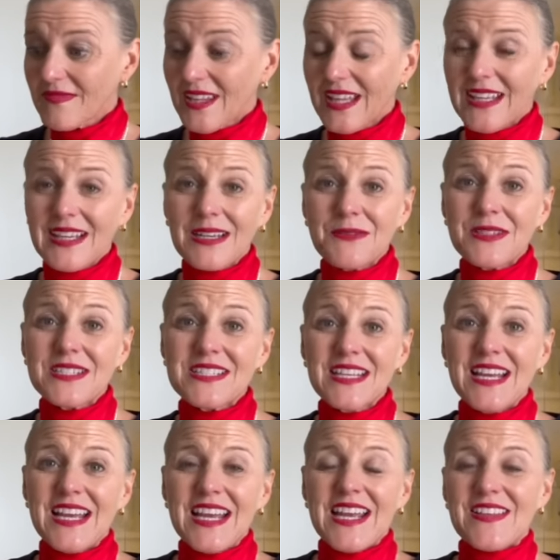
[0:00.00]
And I was
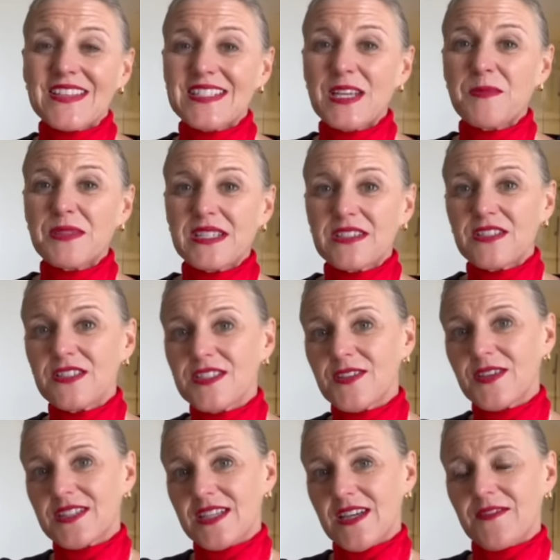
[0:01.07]
in the seat position, so
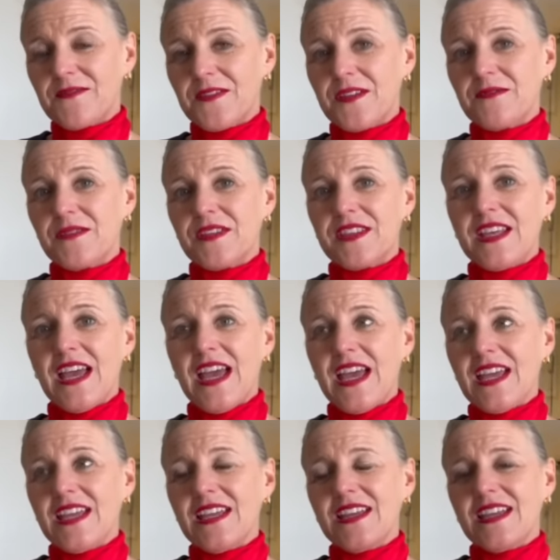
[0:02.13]
I was up front with
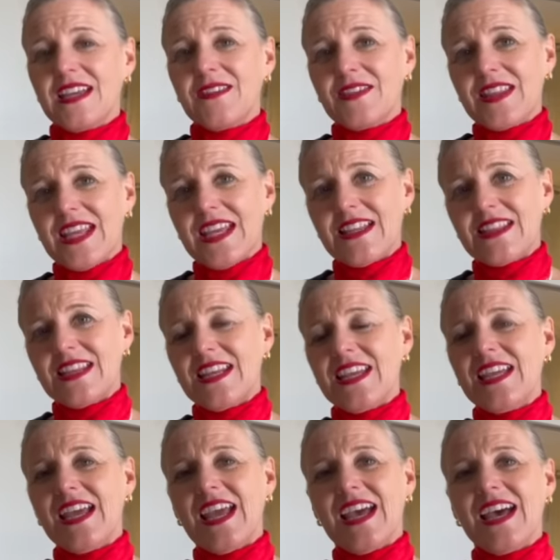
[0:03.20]

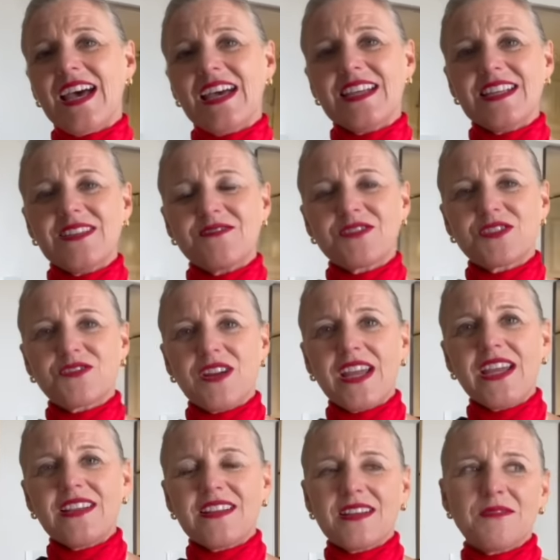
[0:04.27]
Anthony, and it was
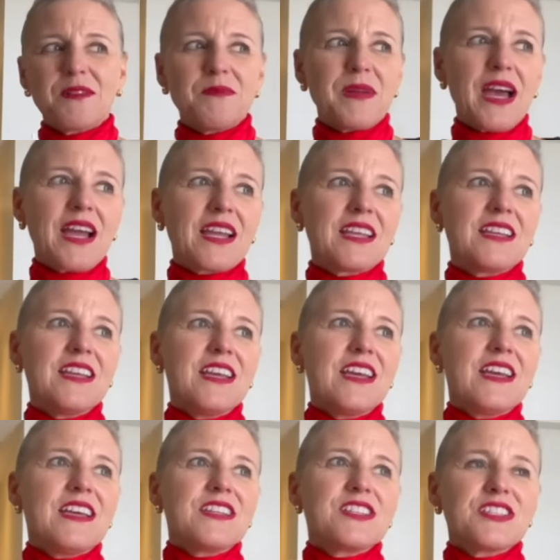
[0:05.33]
great. And then I went back and
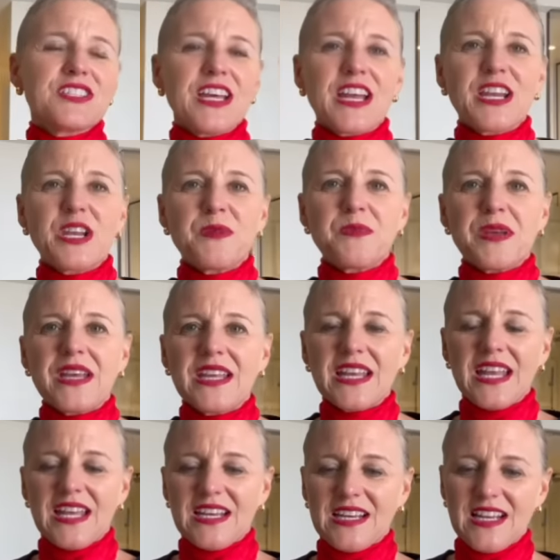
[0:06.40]
chit-chatted a bit
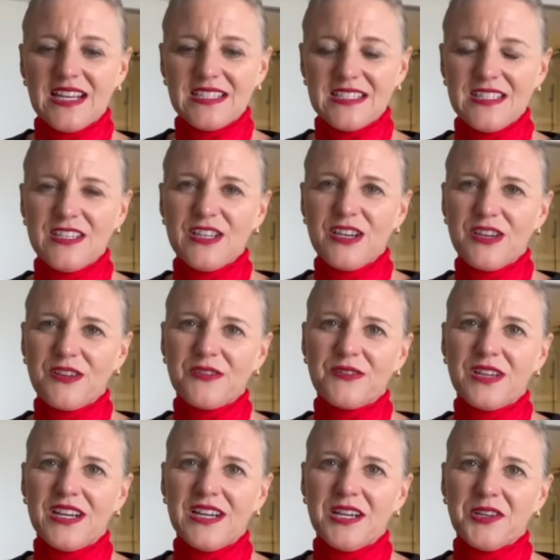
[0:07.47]
and got to
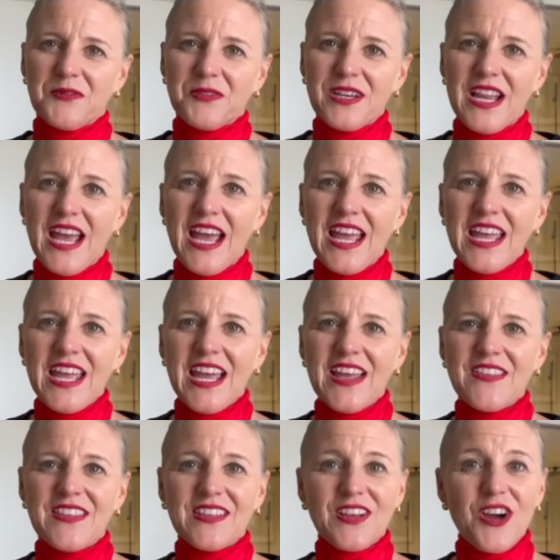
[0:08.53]
know Renee
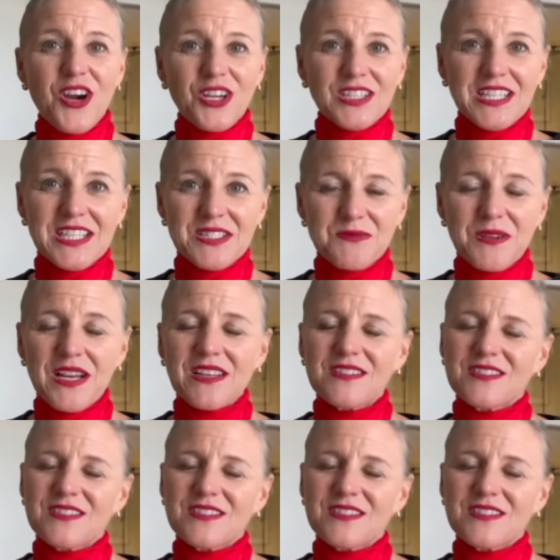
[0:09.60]
and then Carly as well,